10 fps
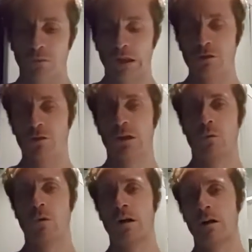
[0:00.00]
There's only
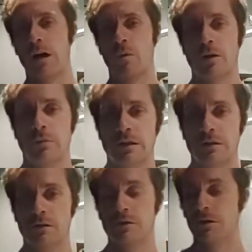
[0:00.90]
one I wouldn't be
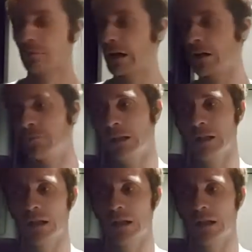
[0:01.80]
so sure about, but